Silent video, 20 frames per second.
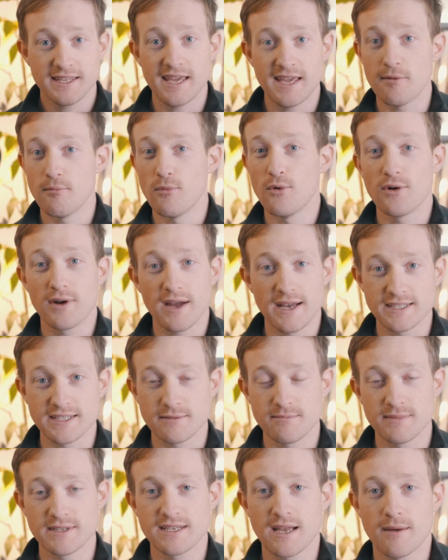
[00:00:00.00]
get more
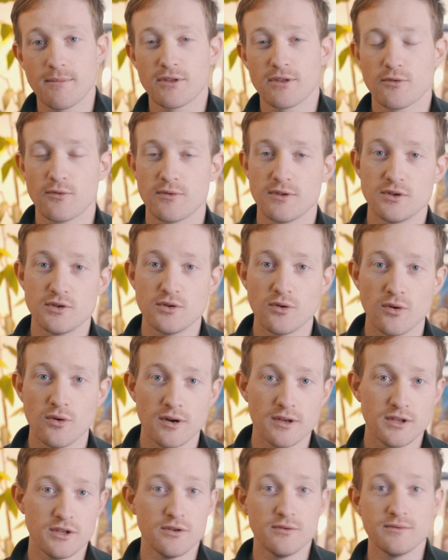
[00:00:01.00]
customers coming through the
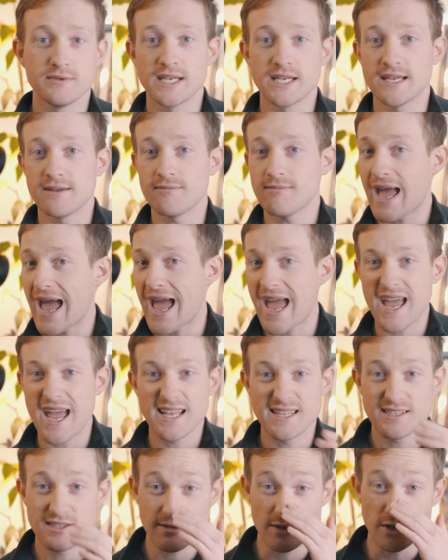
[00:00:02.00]
door using
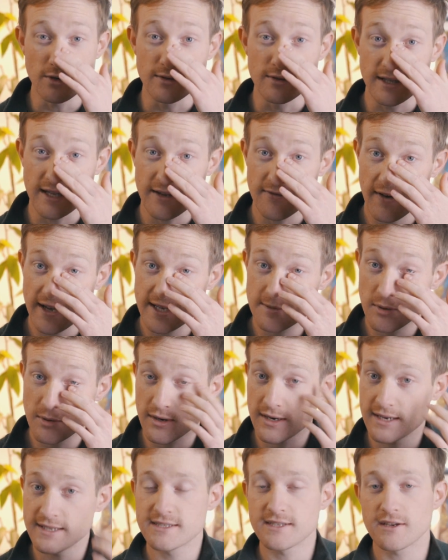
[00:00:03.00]
ads. Usually Facebook
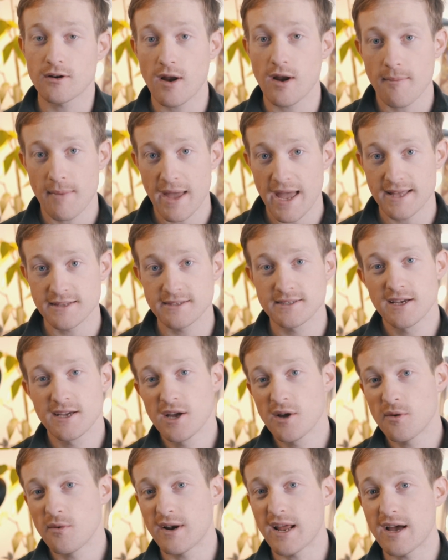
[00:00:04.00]
and Instagram ads
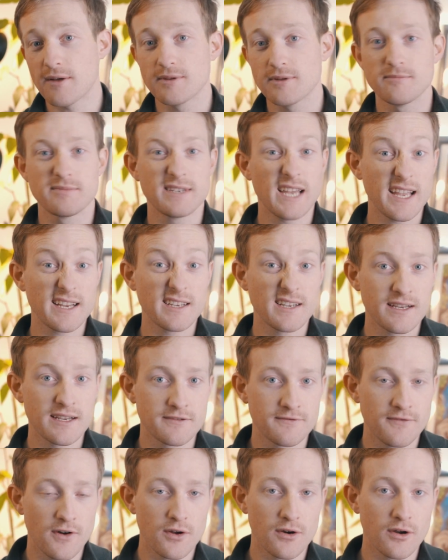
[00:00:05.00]
would help them take
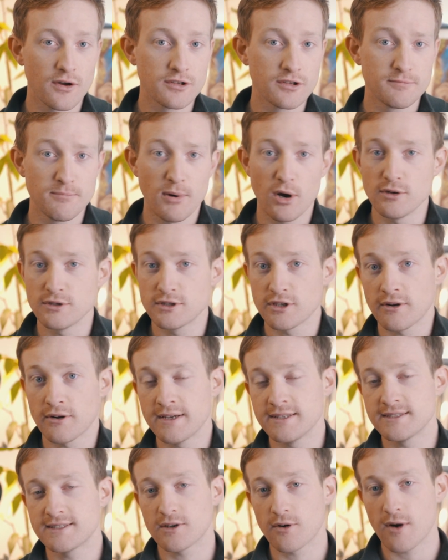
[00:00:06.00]
nice photos, post on
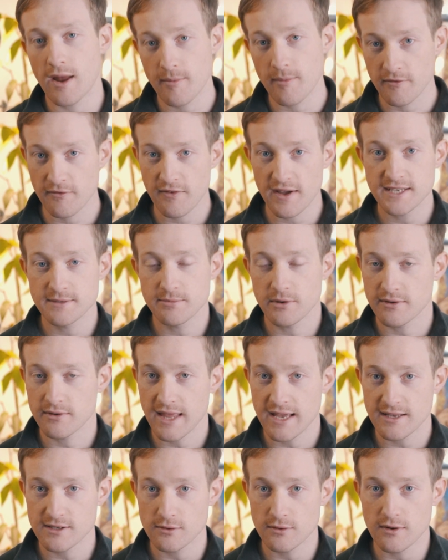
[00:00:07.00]
Instagram and Facebook,
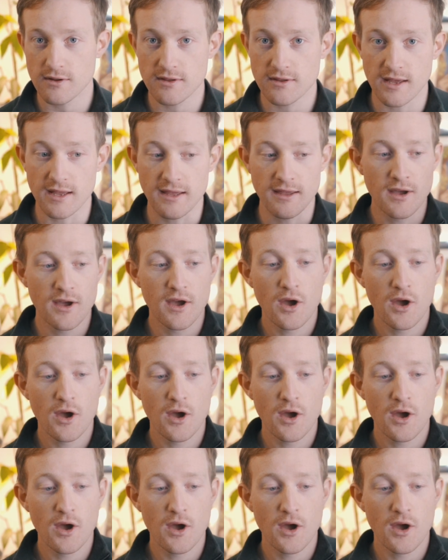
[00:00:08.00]
that sort of thing.